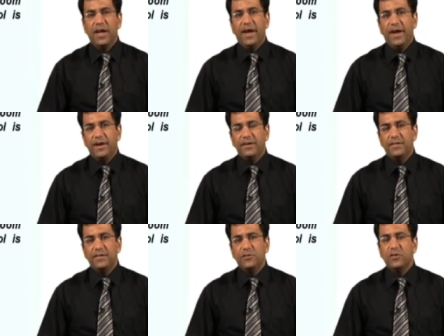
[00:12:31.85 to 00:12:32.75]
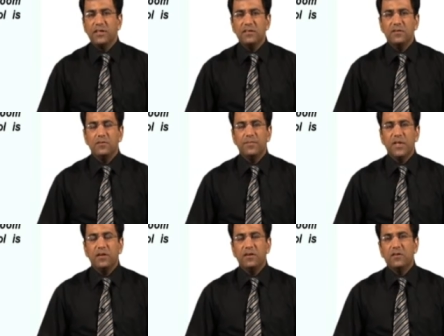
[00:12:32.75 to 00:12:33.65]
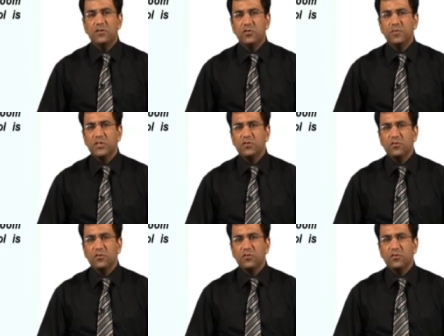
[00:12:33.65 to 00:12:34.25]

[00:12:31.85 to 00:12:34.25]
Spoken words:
and you must